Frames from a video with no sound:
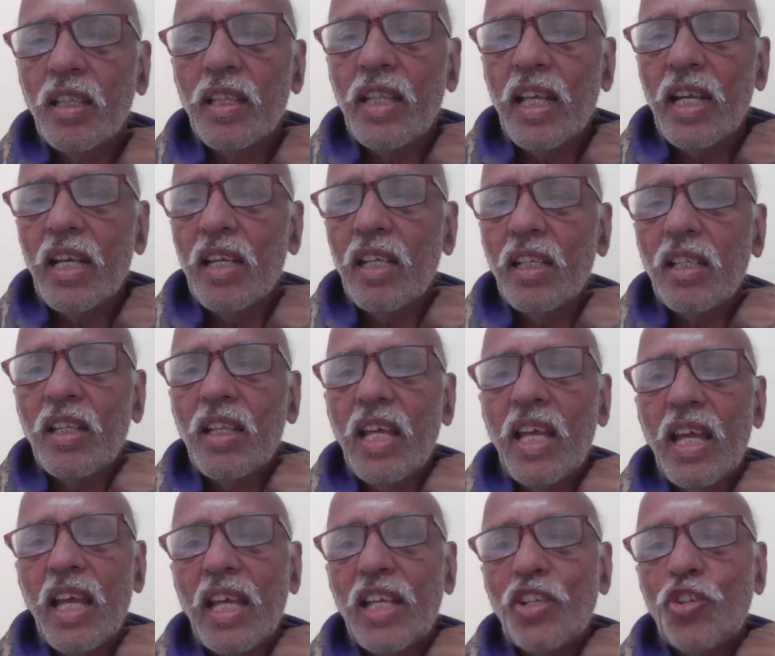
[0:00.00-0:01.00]
Then
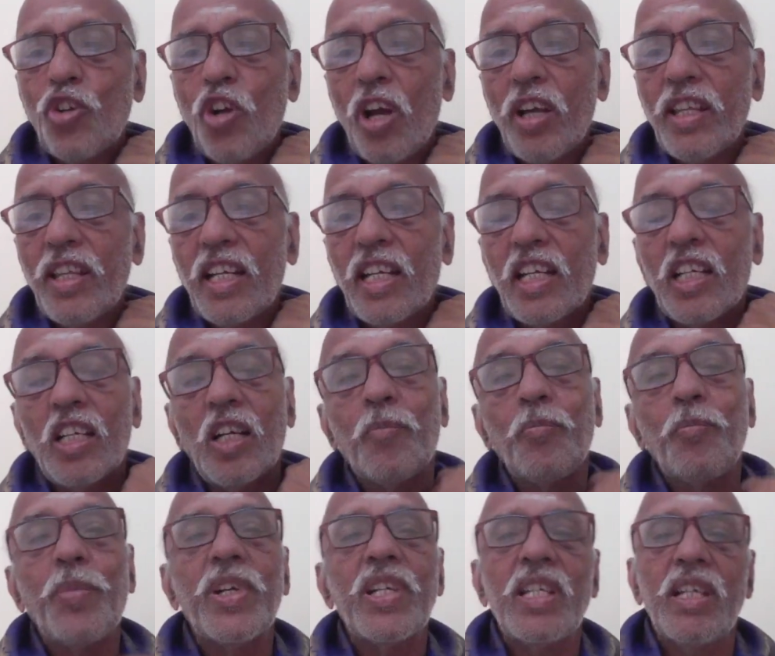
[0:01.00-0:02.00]
they enjoy the
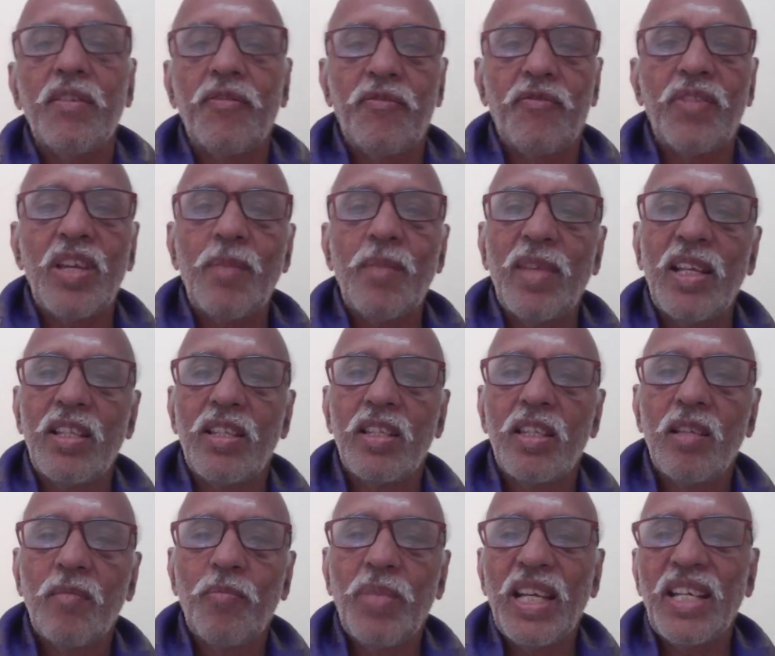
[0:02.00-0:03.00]
company of
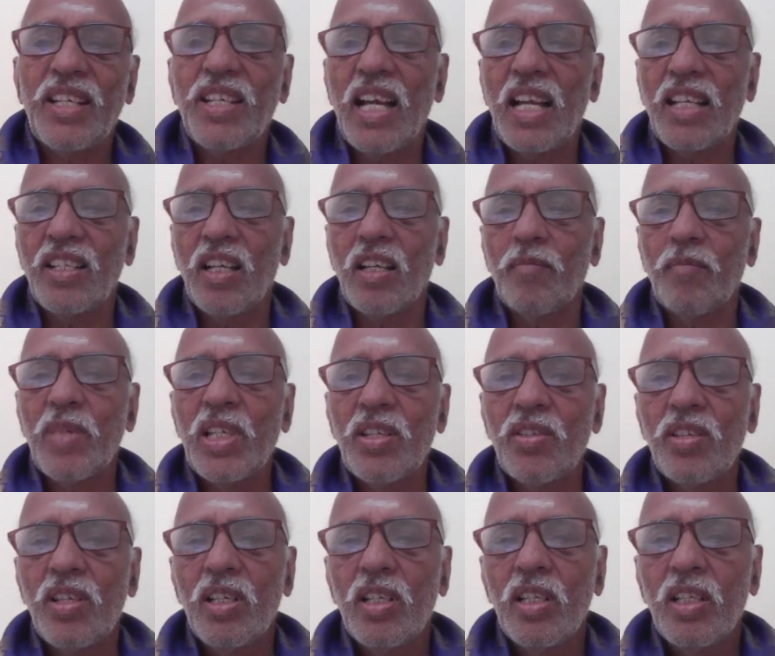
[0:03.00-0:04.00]
females. Paishacha
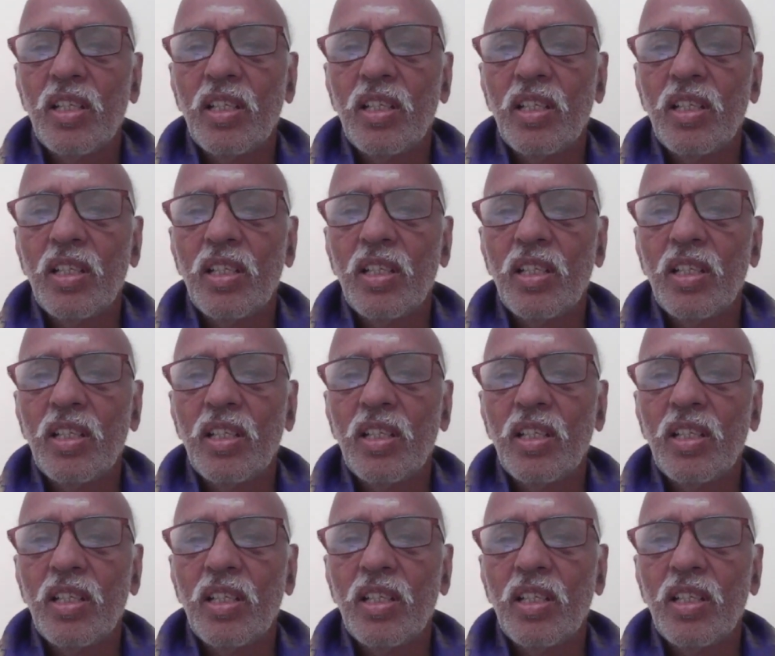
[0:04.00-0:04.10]
means